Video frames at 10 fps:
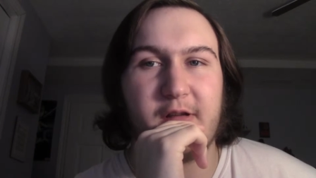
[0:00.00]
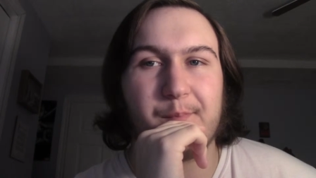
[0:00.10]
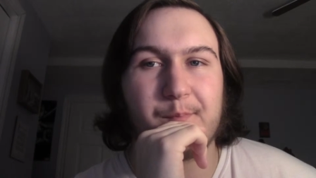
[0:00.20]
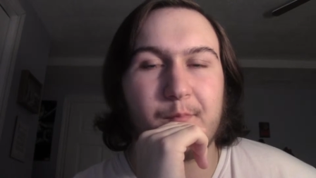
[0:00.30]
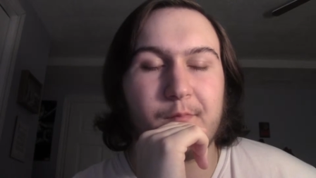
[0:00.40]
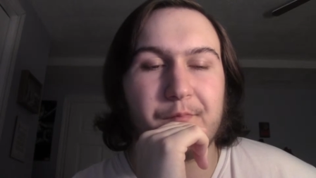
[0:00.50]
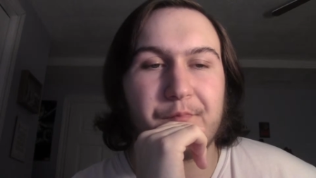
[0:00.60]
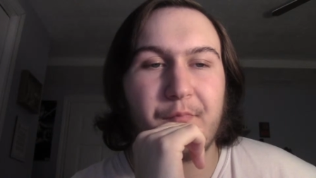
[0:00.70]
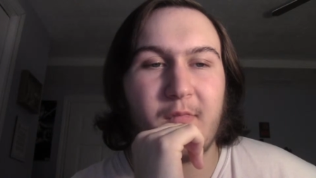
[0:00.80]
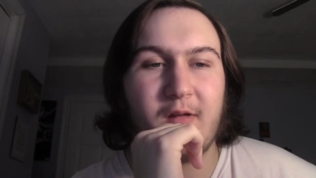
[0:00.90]
and
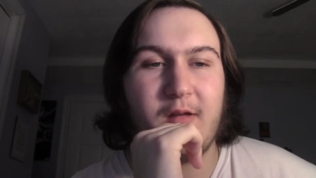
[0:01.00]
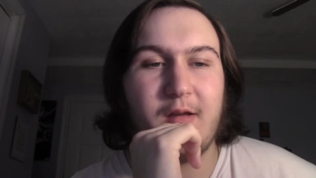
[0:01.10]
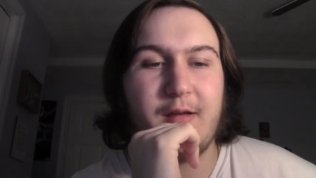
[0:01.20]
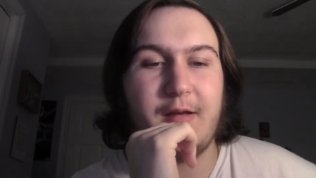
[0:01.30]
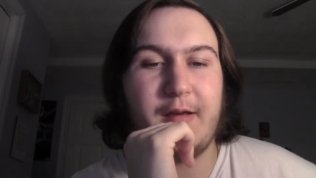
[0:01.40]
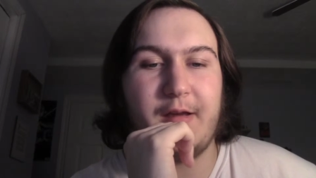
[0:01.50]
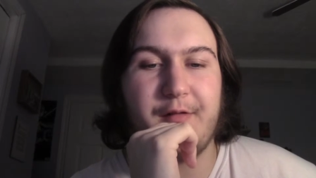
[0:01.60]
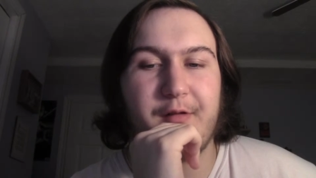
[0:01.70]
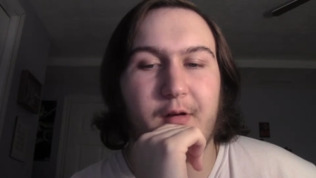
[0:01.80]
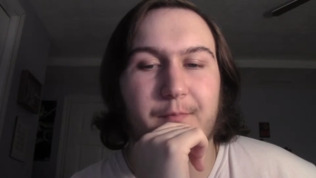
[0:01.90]

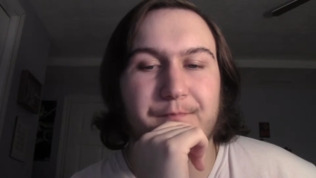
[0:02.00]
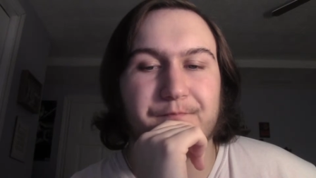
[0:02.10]
um,